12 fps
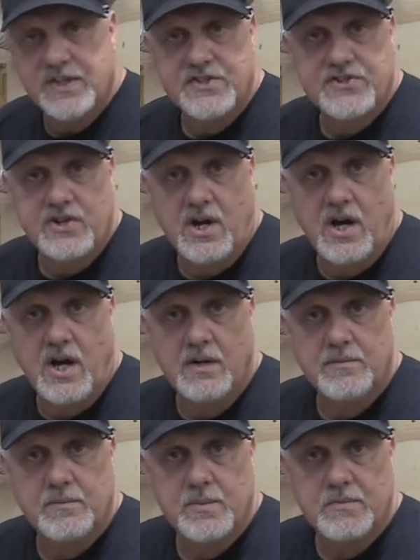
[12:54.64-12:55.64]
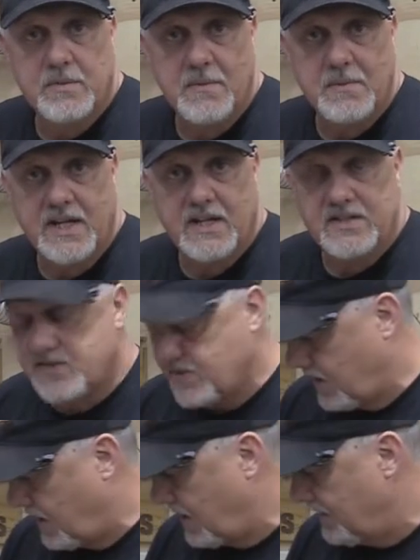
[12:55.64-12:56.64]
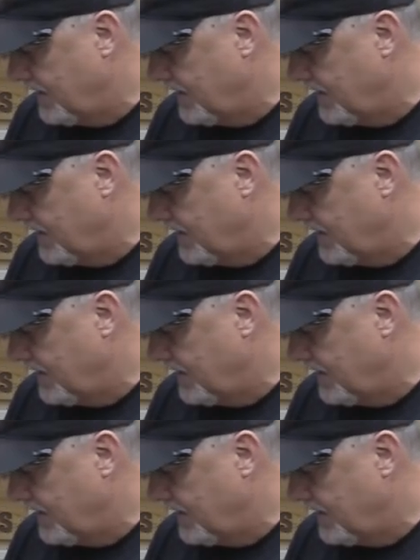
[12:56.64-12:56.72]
a saw, with my bandsaw,